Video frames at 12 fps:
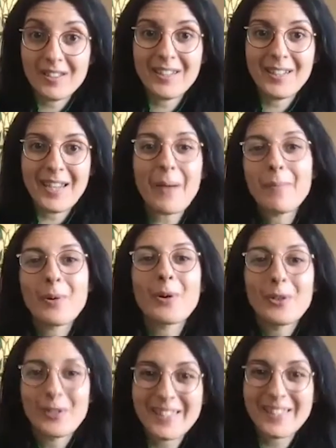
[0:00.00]
The
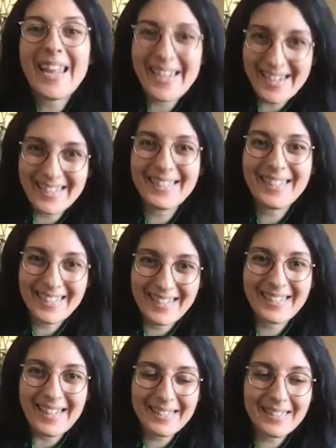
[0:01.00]
emperor is naked in a
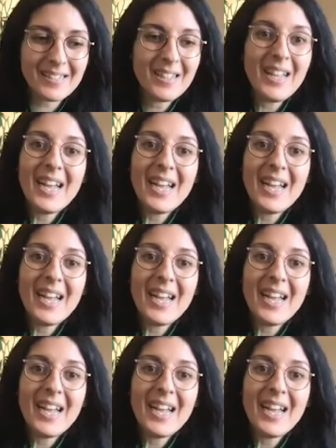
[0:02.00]
sense.